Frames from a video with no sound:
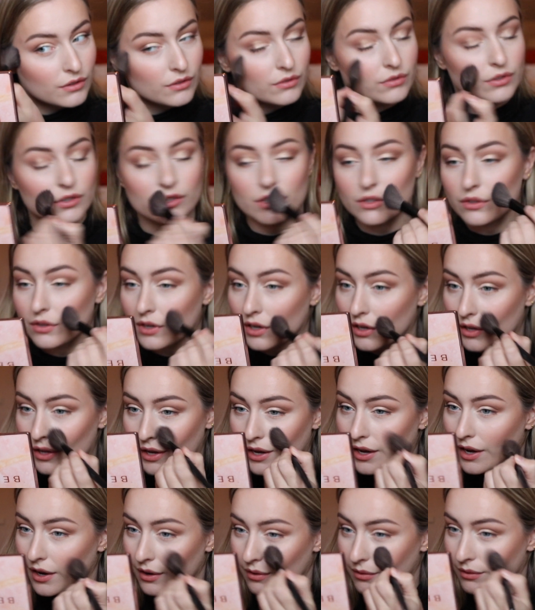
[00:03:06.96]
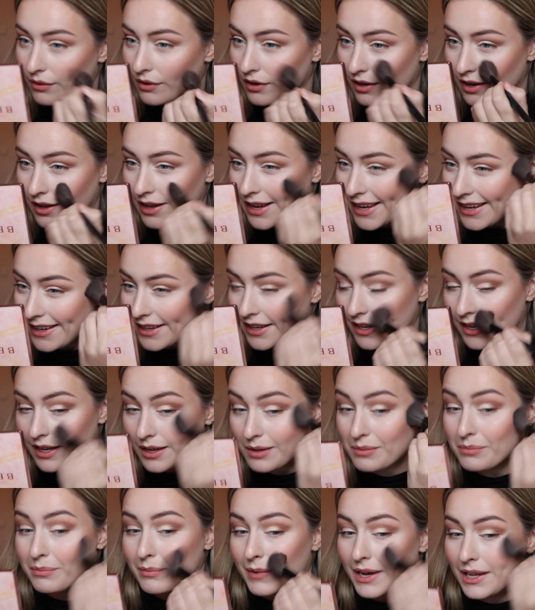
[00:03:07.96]
For during the day I like
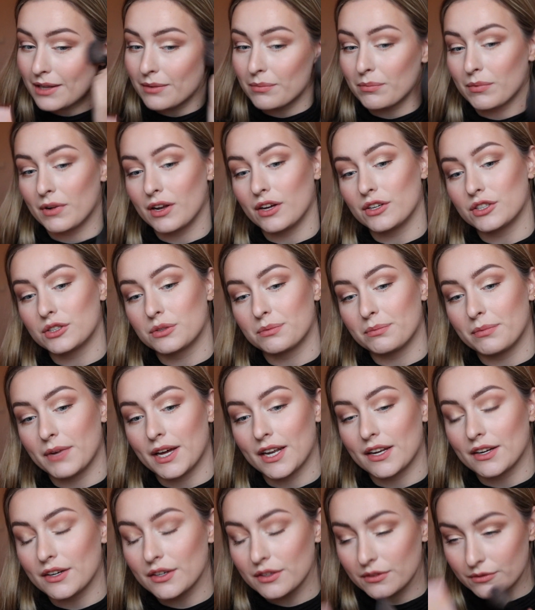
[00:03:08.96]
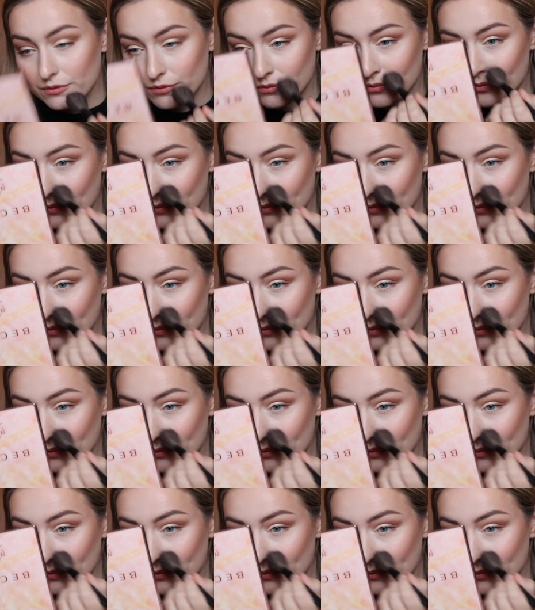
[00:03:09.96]
a matte blush better.